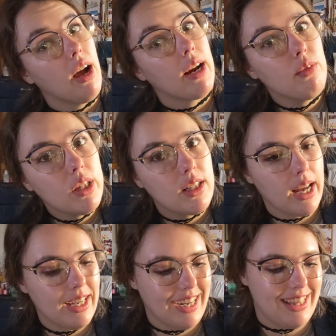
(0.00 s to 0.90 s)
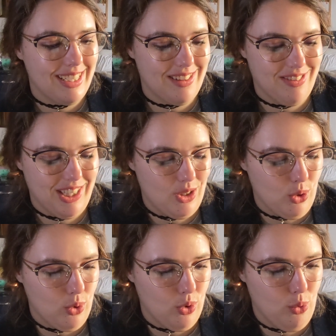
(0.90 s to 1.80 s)
I really like. I think it's really
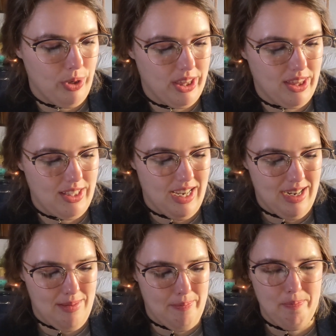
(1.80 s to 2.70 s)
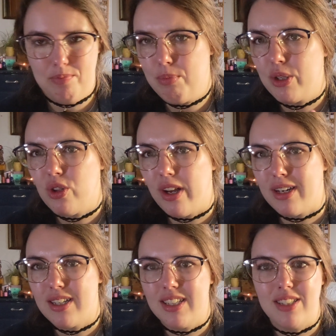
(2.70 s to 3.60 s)
cool with pixel
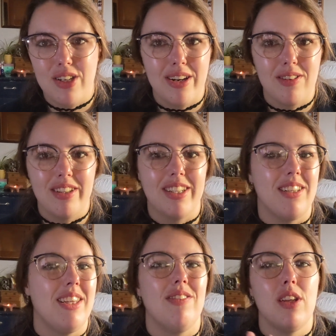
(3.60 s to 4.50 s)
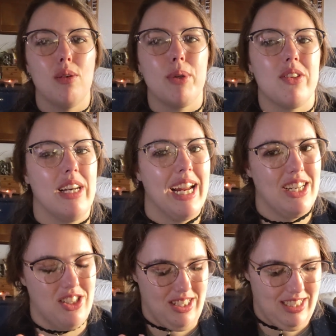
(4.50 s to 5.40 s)
art in general. It gives it almost an
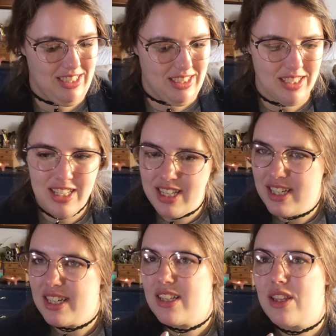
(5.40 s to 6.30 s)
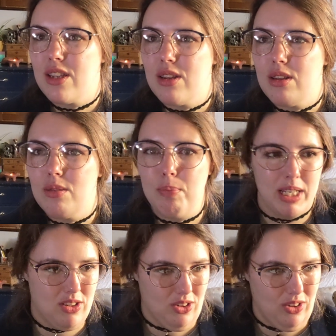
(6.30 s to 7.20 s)
HD
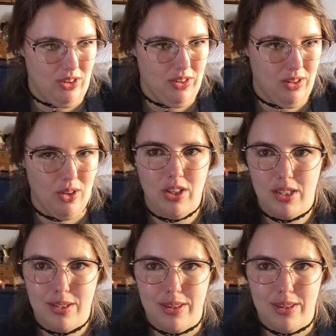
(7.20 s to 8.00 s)
pixel look,